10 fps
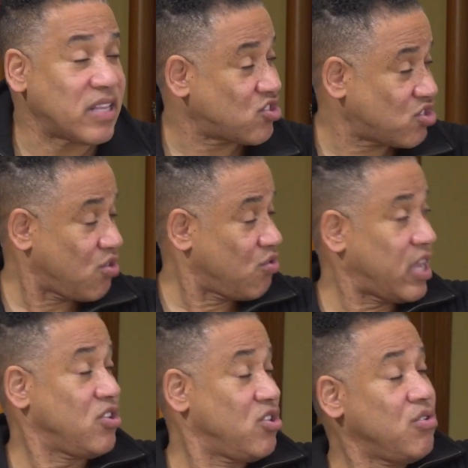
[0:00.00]
and so
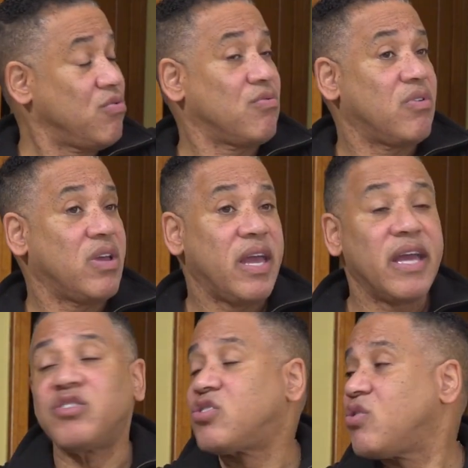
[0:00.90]
can you,
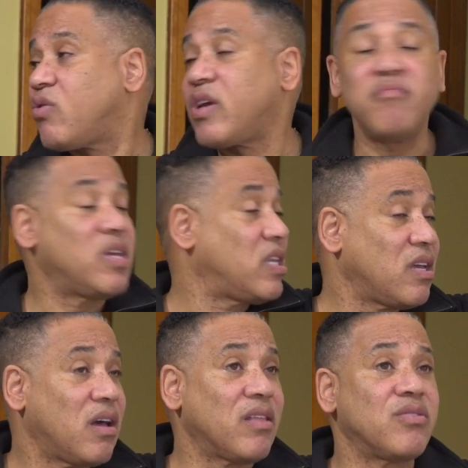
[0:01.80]
and so can
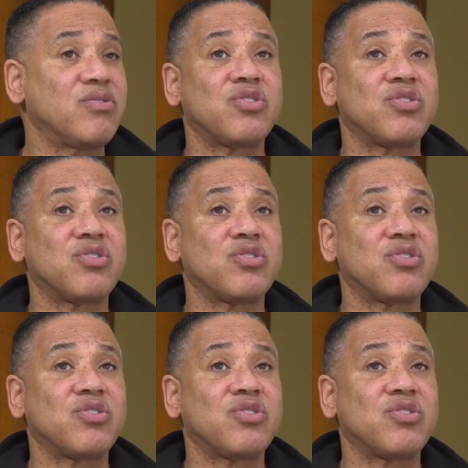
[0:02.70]
many others.